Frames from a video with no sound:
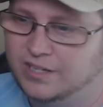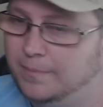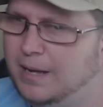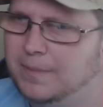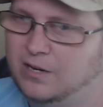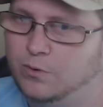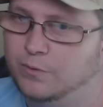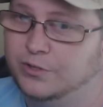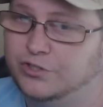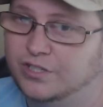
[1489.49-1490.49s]
and they might make
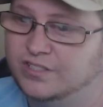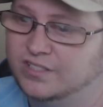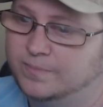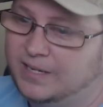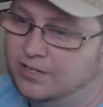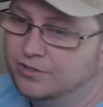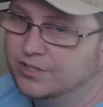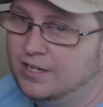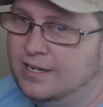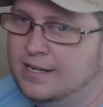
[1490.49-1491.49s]
one with just the speakers.